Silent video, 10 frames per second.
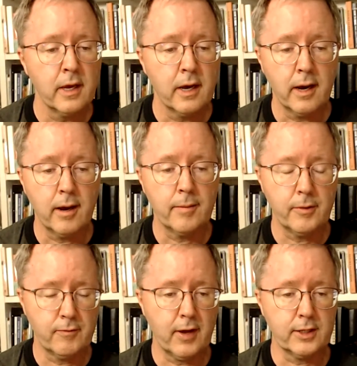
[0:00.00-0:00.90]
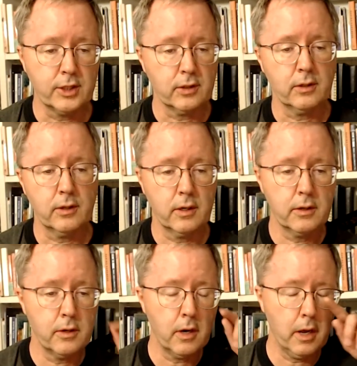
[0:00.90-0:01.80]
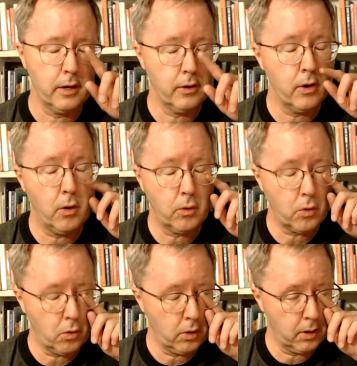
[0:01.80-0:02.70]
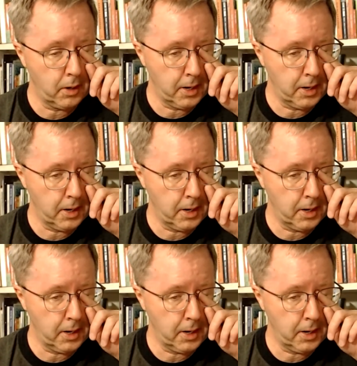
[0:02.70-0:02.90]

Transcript: You've got your no chord